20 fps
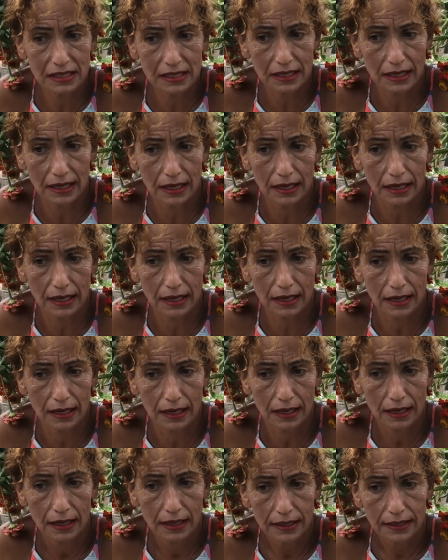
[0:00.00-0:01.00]

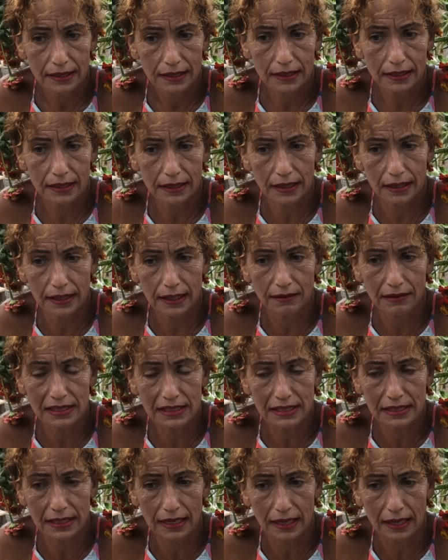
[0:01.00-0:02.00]
that
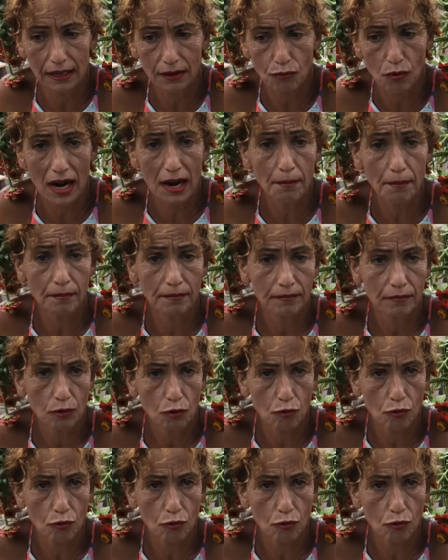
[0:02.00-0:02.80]
was rum